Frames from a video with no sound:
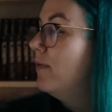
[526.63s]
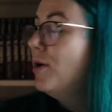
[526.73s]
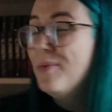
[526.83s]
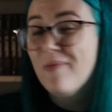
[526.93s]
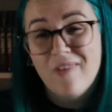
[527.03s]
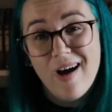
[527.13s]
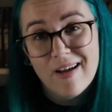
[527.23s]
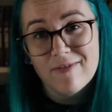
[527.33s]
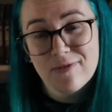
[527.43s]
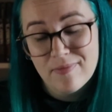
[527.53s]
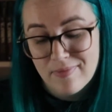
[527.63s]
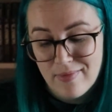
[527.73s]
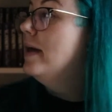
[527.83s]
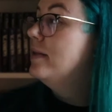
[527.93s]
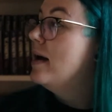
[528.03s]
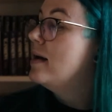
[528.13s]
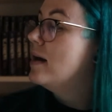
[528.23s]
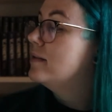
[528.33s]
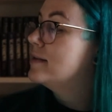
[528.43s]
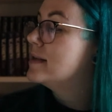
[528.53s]
volume five and then
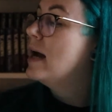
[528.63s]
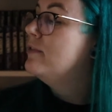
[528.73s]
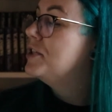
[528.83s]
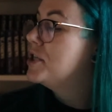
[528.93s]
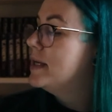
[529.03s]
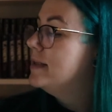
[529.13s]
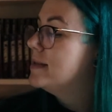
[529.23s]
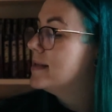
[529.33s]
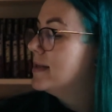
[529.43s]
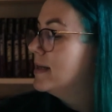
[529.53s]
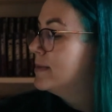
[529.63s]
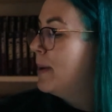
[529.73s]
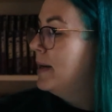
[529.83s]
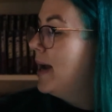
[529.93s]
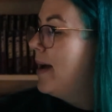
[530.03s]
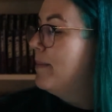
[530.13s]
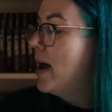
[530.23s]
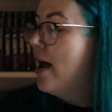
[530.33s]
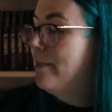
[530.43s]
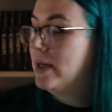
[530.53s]
The Savage Instinct by
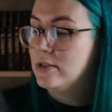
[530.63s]
M.M.